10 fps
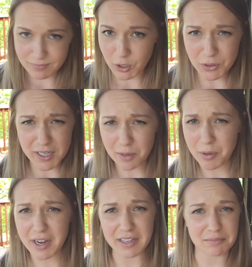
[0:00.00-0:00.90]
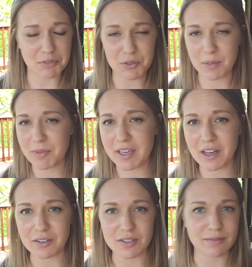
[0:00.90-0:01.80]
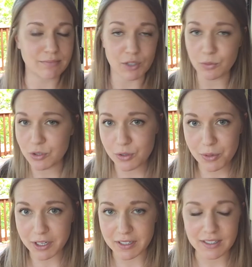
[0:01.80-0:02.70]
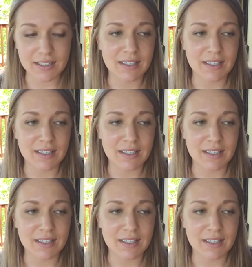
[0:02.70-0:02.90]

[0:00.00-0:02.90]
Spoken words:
go take a break, do something else, don't do the work.